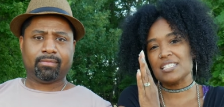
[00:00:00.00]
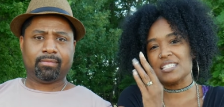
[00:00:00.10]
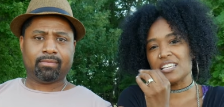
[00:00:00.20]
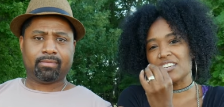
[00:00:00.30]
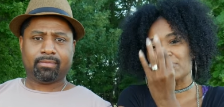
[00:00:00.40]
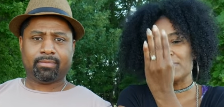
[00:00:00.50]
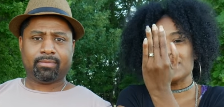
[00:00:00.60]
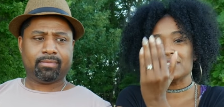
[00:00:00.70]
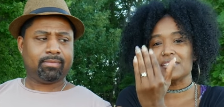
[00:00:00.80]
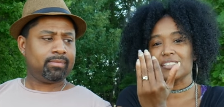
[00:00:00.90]
Speaker 1: stuff.
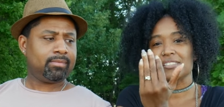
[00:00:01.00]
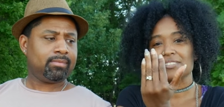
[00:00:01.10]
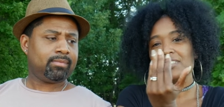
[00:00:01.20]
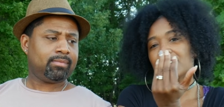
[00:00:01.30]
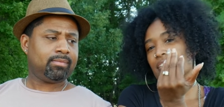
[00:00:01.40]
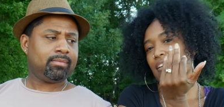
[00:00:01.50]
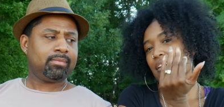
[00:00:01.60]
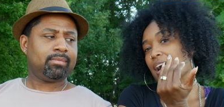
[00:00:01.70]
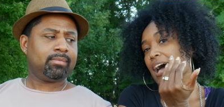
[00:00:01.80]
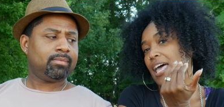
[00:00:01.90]
But
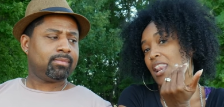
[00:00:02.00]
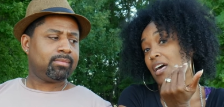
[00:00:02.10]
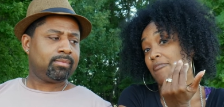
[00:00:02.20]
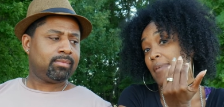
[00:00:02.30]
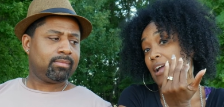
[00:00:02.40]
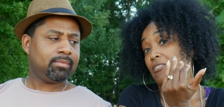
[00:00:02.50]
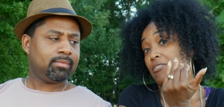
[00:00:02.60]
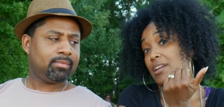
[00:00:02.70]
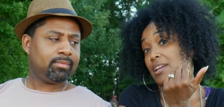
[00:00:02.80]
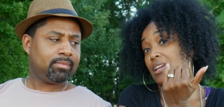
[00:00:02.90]
I love my
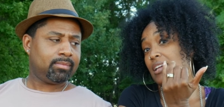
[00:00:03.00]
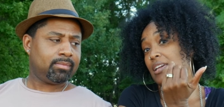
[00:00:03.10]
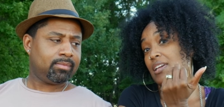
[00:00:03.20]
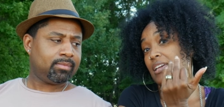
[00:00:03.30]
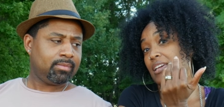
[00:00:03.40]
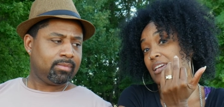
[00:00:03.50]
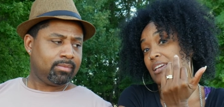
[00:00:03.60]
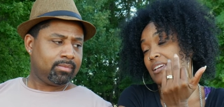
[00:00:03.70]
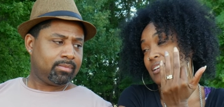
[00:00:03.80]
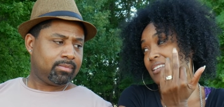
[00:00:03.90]

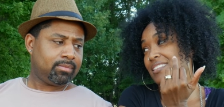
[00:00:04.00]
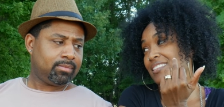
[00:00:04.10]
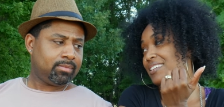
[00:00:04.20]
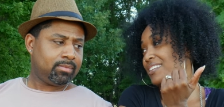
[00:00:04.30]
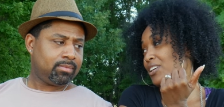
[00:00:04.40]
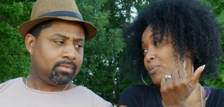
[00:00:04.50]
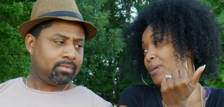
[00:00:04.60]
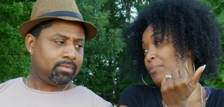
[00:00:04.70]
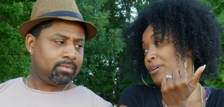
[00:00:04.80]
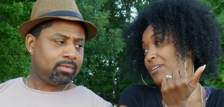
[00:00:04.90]
ring. Thank you,
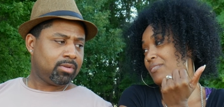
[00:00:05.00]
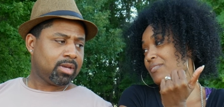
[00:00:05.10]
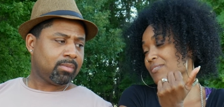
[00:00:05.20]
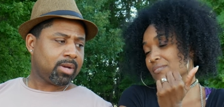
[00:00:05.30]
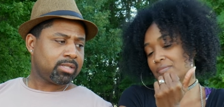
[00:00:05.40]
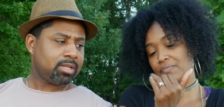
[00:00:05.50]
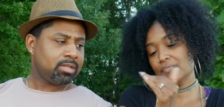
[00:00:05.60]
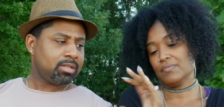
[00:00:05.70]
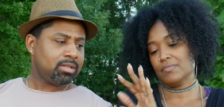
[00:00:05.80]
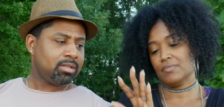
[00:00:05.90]
baby. You gotta watch
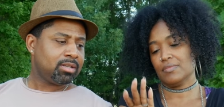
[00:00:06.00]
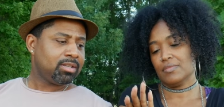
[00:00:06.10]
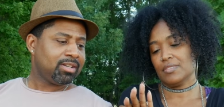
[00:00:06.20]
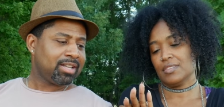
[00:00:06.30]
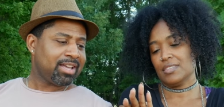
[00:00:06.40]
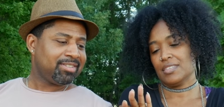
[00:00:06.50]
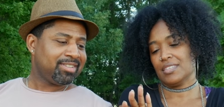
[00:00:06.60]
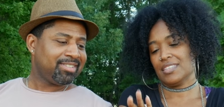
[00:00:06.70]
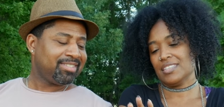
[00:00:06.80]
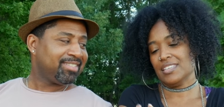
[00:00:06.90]
Speaker 2: this. It's a little, little
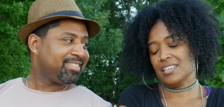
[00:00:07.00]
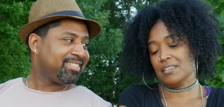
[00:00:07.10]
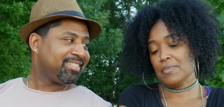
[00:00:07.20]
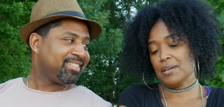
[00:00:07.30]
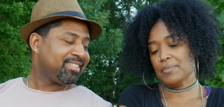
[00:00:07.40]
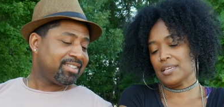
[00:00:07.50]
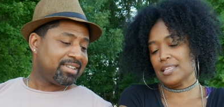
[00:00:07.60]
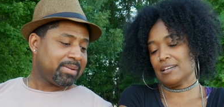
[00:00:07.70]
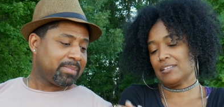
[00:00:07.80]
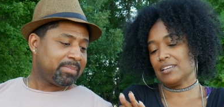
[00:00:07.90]
cloudy.
Speaker 1: It might be
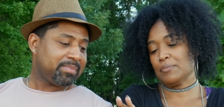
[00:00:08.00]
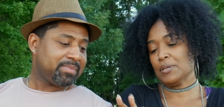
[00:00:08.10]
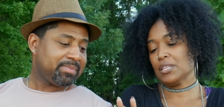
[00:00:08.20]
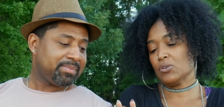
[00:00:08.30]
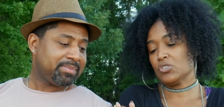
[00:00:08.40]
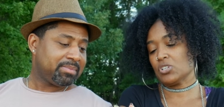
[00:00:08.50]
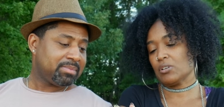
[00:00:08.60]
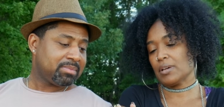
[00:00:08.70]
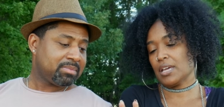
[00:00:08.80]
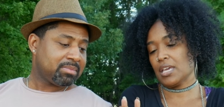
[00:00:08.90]
cloudy. I put lotion
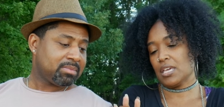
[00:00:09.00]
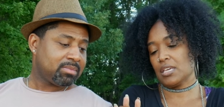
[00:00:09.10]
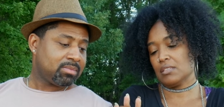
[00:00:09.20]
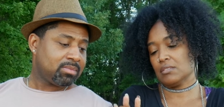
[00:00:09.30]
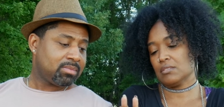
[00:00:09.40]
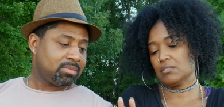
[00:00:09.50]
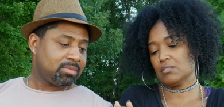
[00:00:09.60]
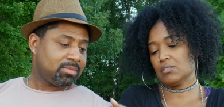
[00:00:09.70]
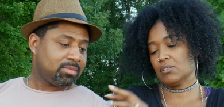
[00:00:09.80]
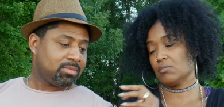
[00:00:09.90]
on my hand.
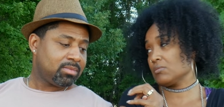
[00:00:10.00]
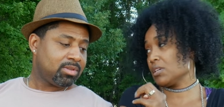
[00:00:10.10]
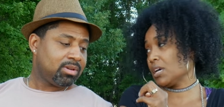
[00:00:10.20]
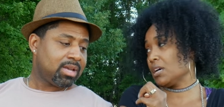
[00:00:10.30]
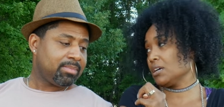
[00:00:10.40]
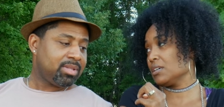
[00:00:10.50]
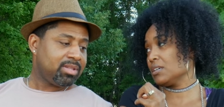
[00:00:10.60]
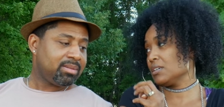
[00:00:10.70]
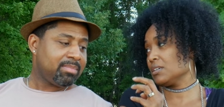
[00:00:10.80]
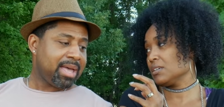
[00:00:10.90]
So yeah. You had
Speaker 2: me
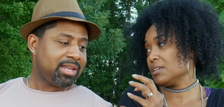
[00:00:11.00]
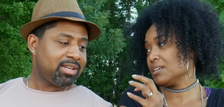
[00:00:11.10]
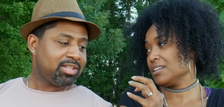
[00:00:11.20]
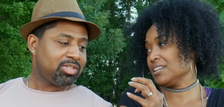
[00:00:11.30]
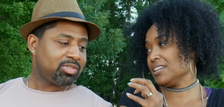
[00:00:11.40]
looking bad in these